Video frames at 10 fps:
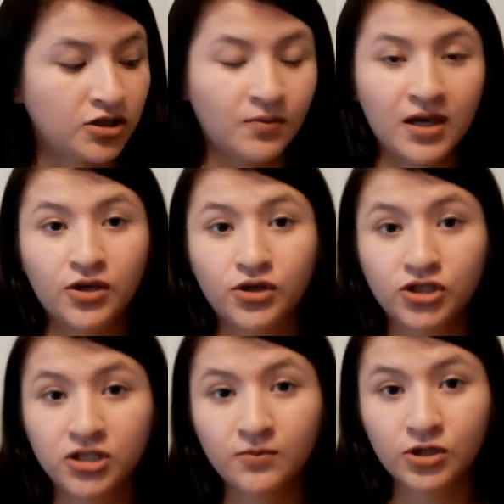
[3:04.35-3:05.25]
to make your
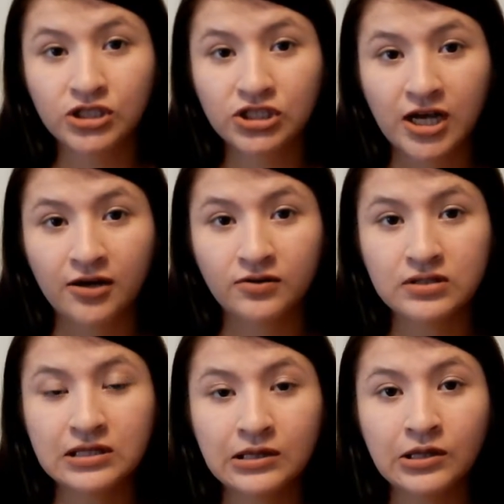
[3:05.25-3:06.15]
shimmery
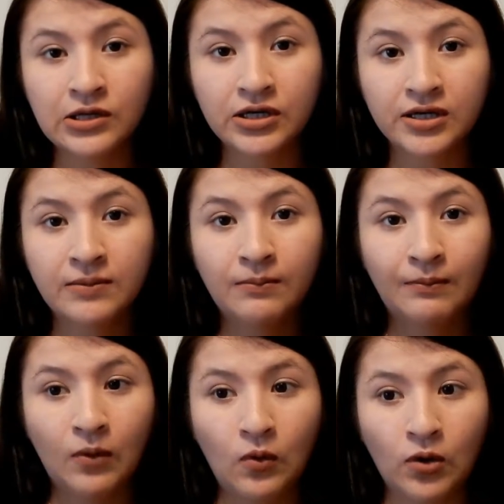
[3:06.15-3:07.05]
shadows look
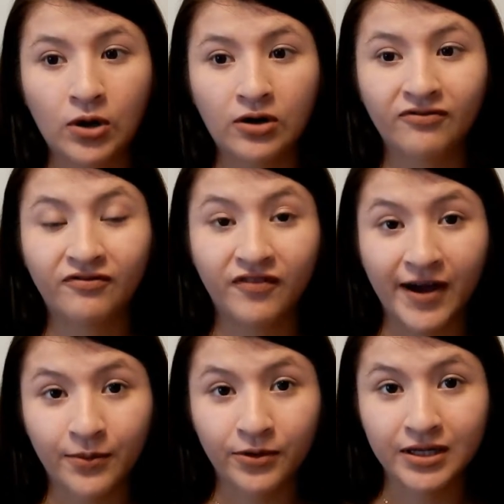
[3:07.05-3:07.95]
more
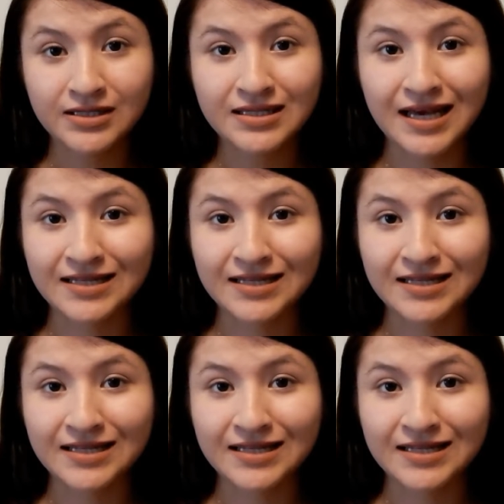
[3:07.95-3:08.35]
vibrant,